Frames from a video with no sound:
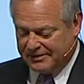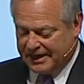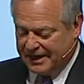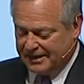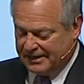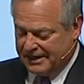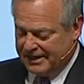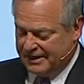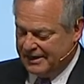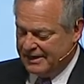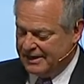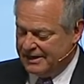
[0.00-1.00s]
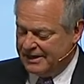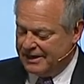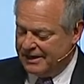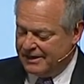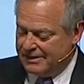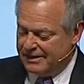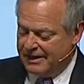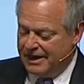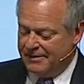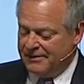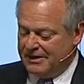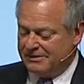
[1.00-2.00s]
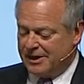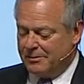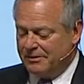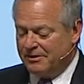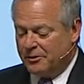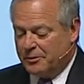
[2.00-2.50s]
Secondly, having a substance